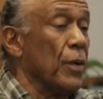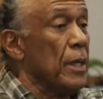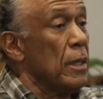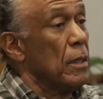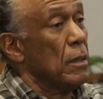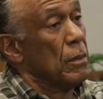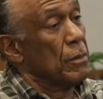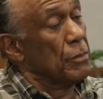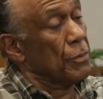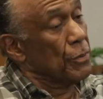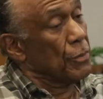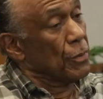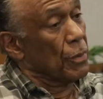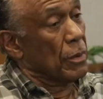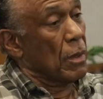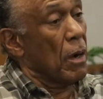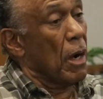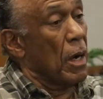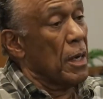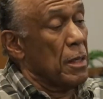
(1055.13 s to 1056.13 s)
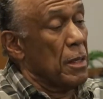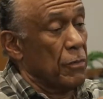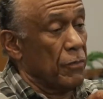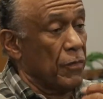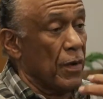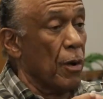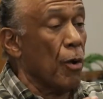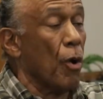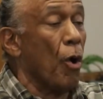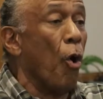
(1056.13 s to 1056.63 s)
He's, he's
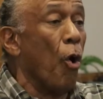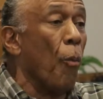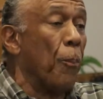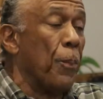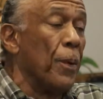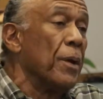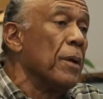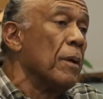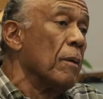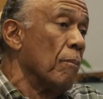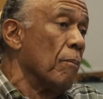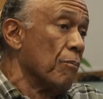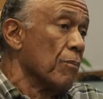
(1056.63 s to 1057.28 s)
very open.